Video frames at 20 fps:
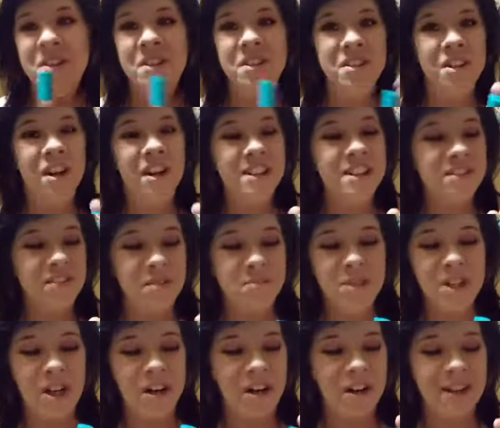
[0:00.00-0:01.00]
gloss from
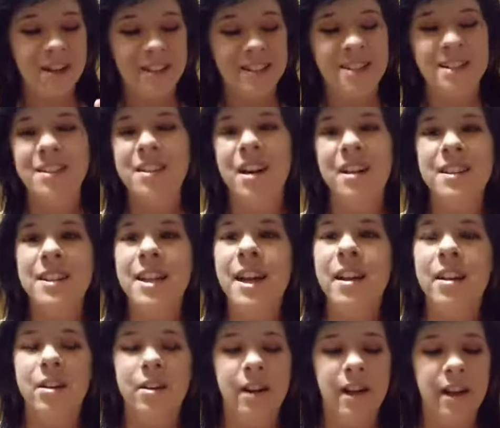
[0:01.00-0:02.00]
Tarte. It's not
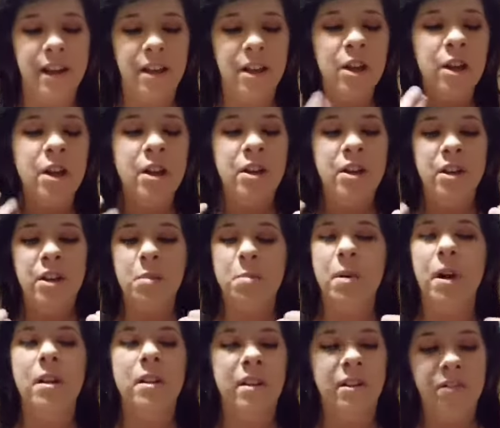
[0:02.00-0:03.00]
that great you could
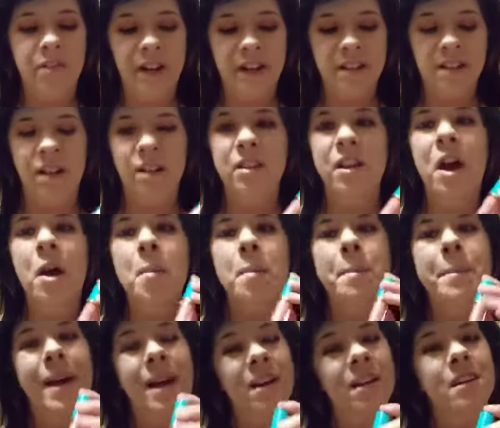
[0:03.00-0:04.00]
probably find a lot
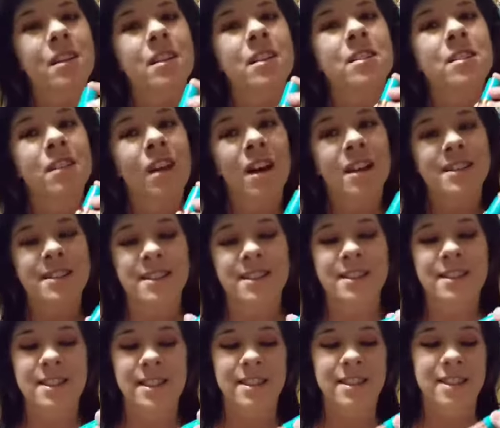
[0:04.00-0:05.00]
better glosses
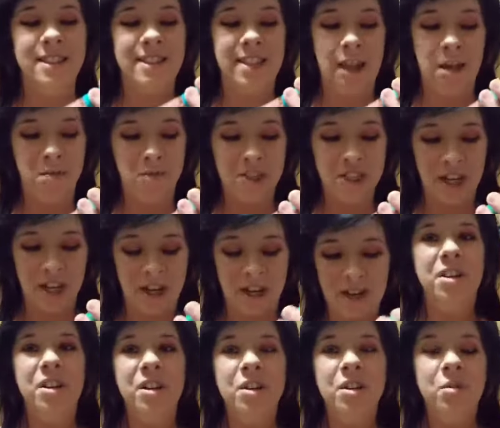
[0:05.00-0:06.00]
in the same
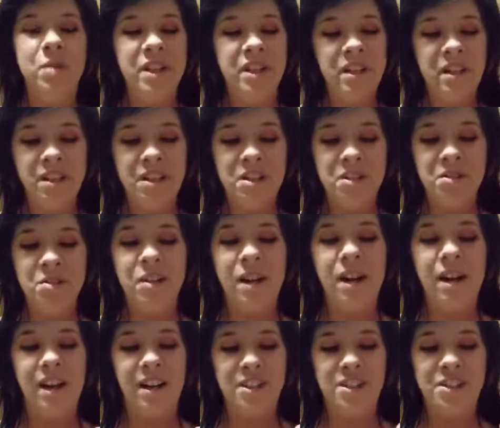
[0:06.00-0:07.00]
shade. Look when you
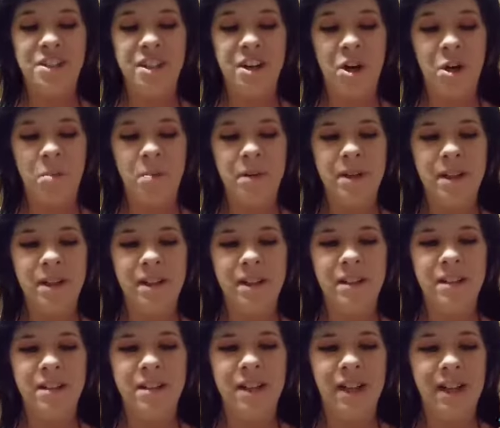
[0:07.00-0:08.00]
actually open it, it
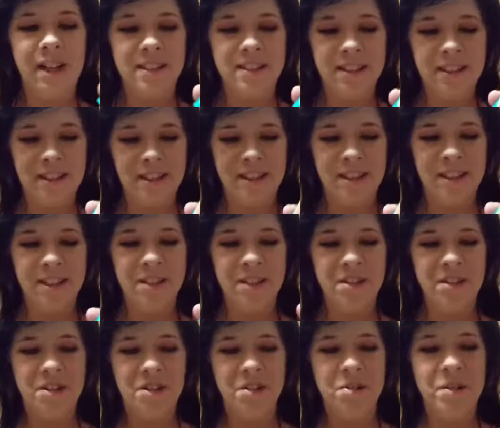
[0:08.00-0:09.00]
has like a
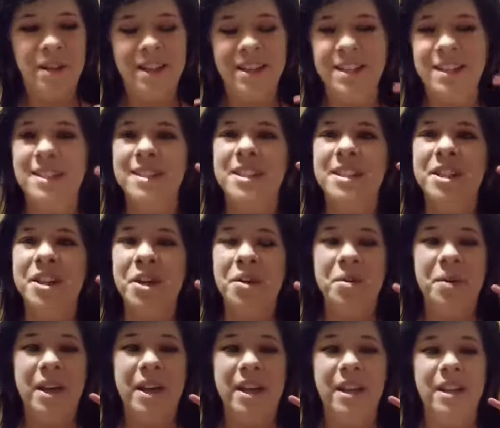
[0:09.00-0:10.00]
gooiness to
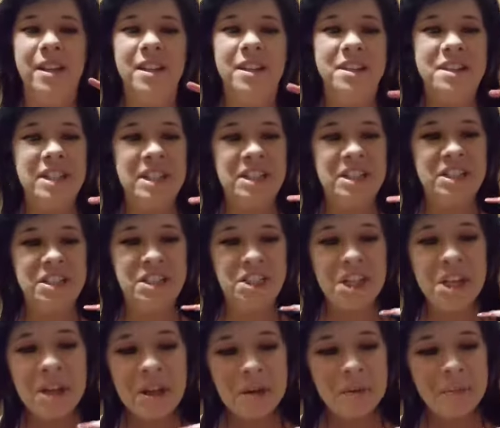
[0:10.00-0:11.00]
it. It's like
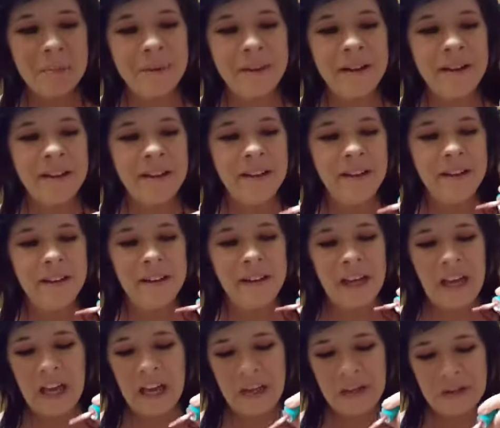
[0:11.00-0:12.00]
cheap.
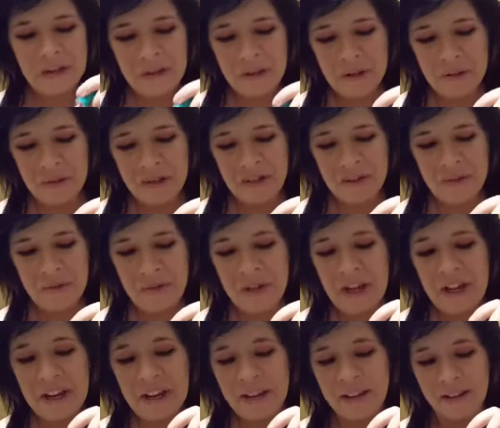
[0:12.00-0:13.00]
I don't know, I don't
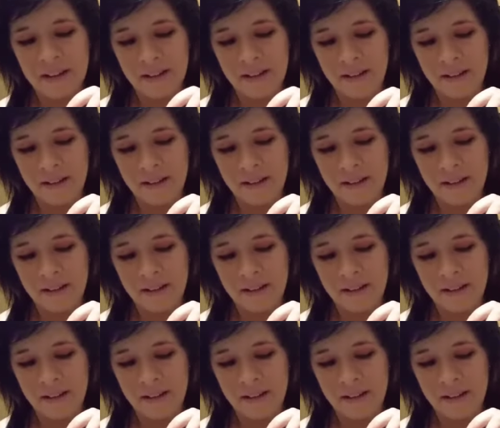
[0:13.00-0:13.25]
like it.